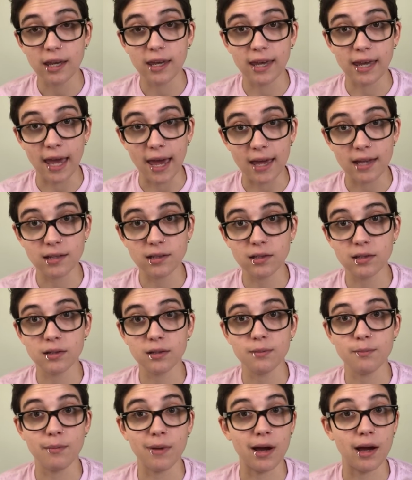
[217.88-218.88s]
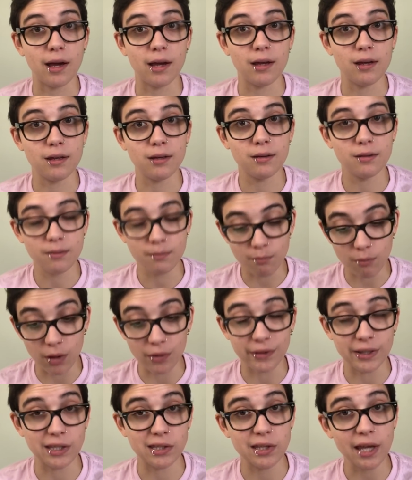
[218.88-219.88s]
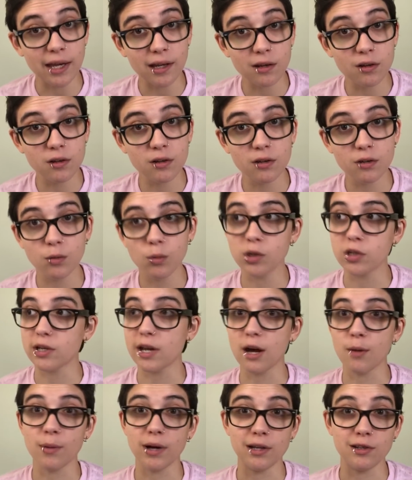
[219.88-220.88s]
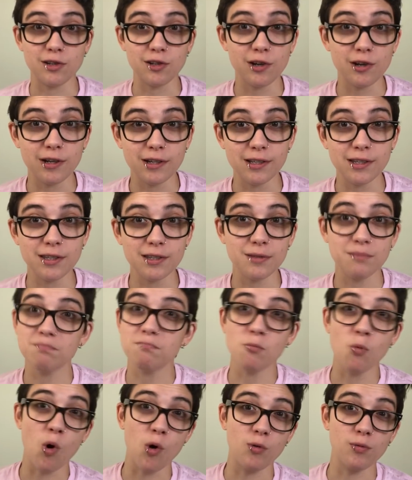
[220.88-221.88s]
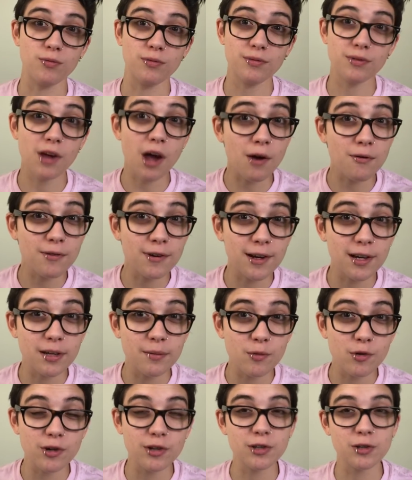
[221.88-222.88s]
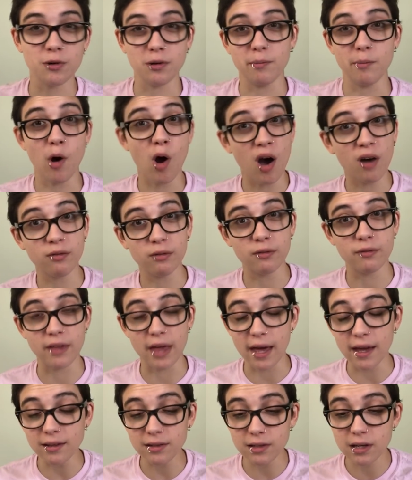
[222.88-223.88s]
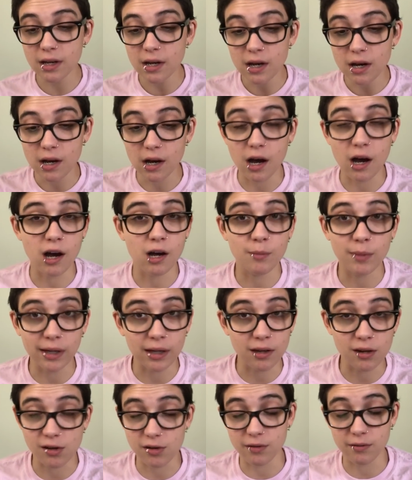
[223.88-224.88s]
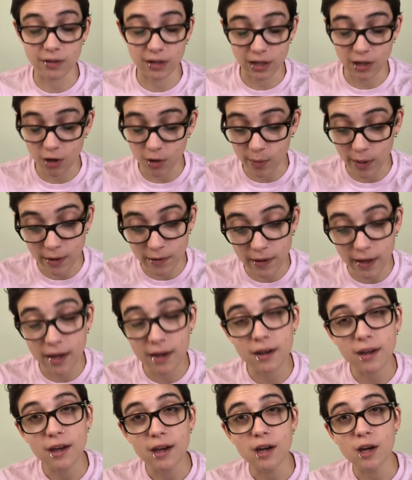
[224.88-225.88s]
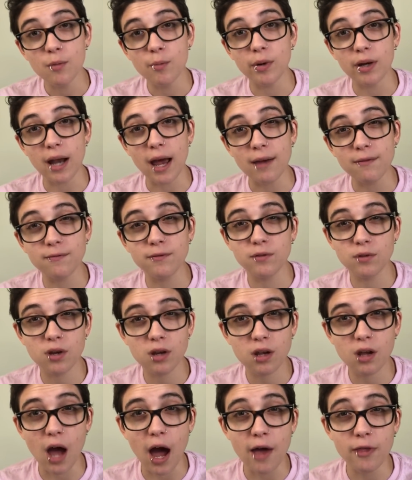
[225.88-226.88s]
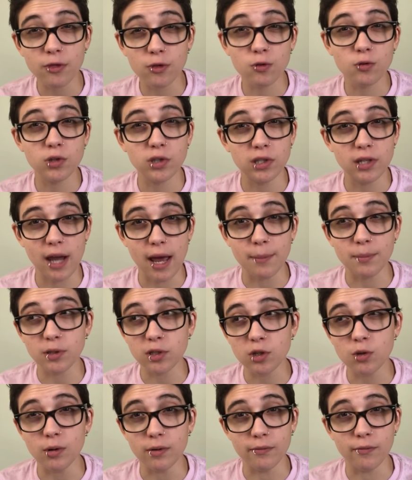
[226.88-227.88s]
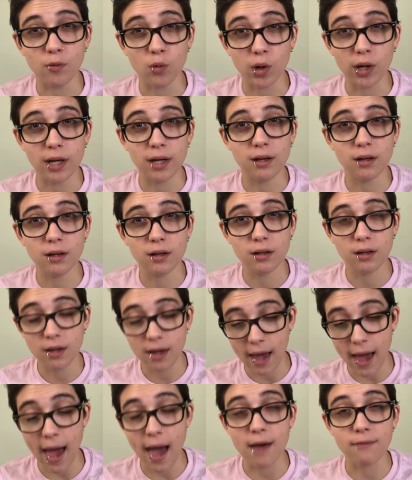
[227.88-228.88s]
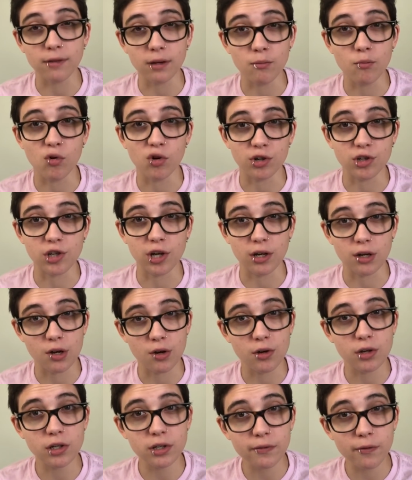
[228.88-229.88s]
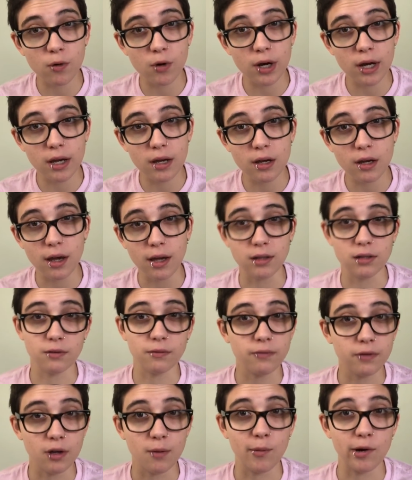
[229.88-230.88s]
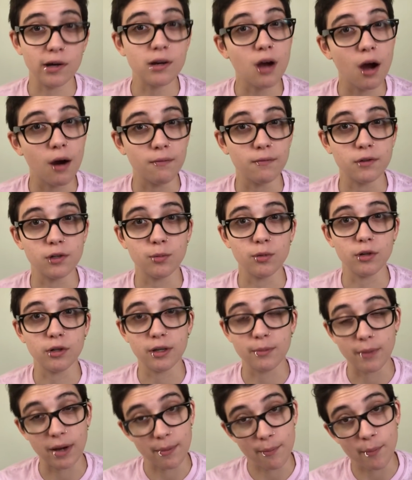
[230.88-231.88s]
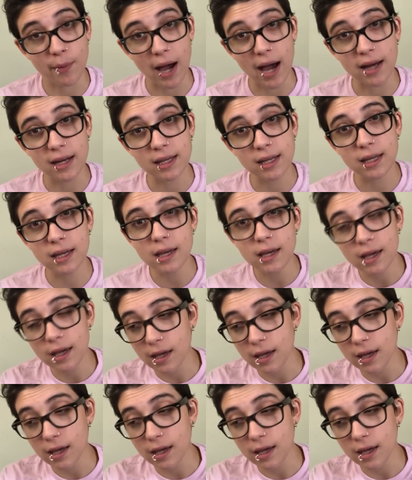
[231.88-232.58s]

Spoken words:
get my monthly cycle, which now my insurance won't cover anymore, so I'm off of that. I'll make another video about that. But I've gone through steps to avoid having more gender dysphoria and to feel more comfortable in my body,